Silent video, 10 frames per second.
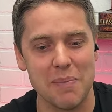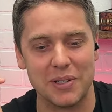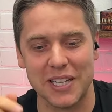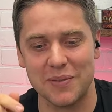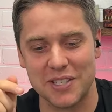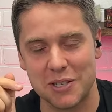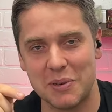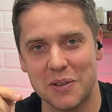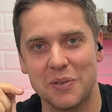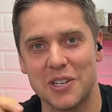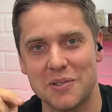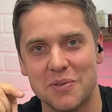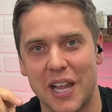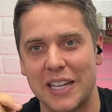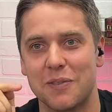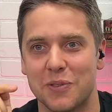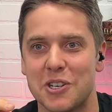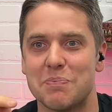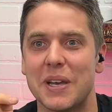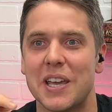I believe this is gonna be the first like the
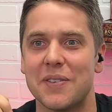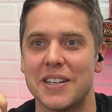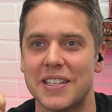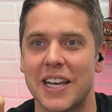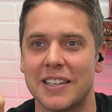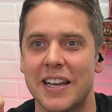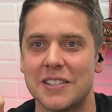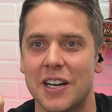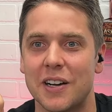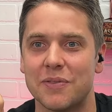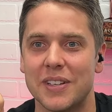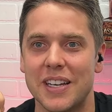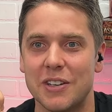first big event to kick things off,